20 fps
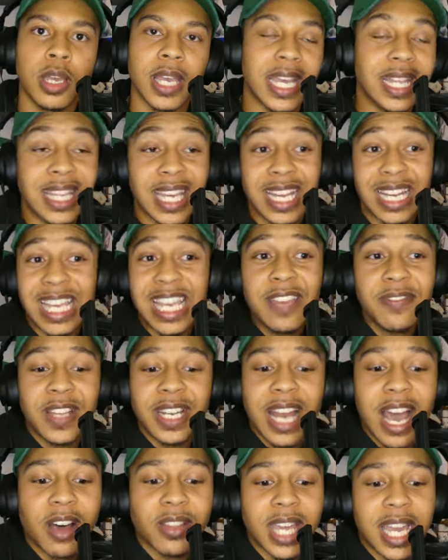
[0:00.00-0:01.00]
And then
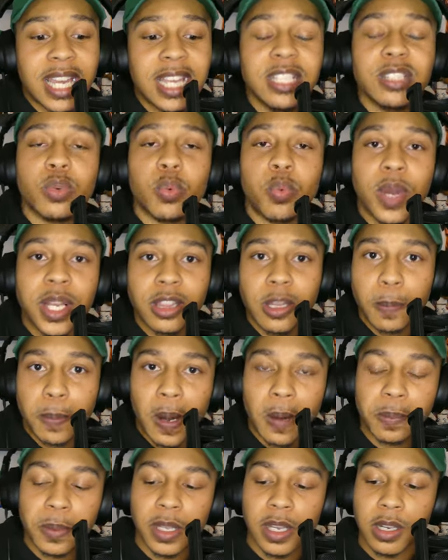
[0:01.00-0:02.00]
even now that he's with the
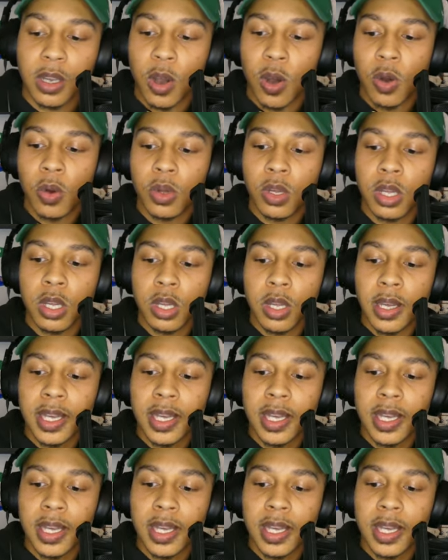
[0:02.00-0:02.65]
purple and gold,